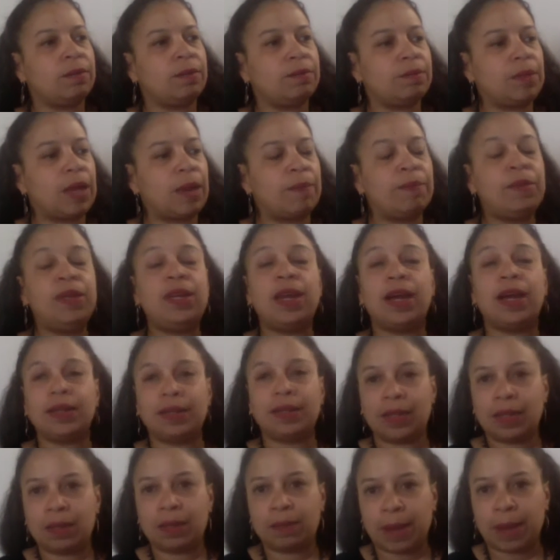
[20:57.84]

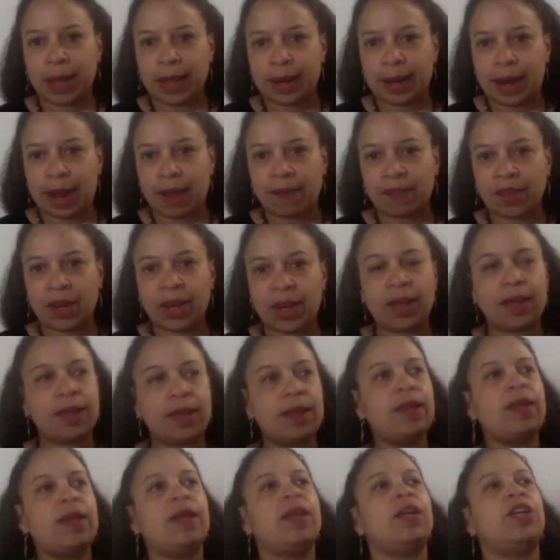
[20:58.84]
abducted by
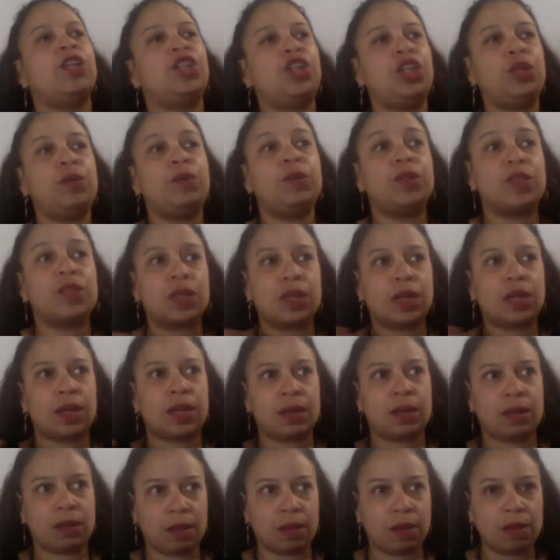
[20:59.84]
Ravana, she was
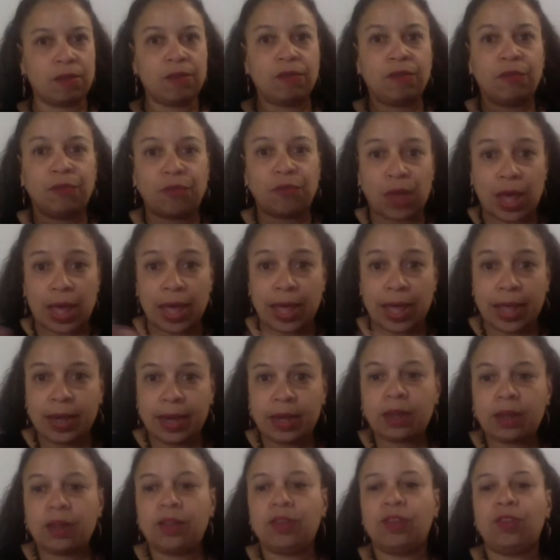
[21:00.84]

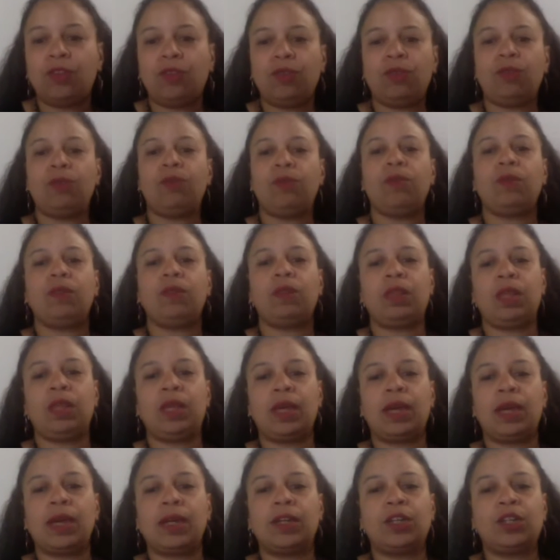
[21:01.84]
confined to
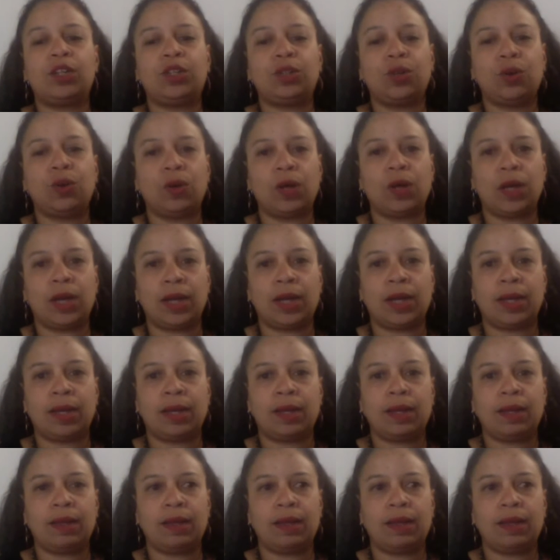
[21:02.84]
the Ashoka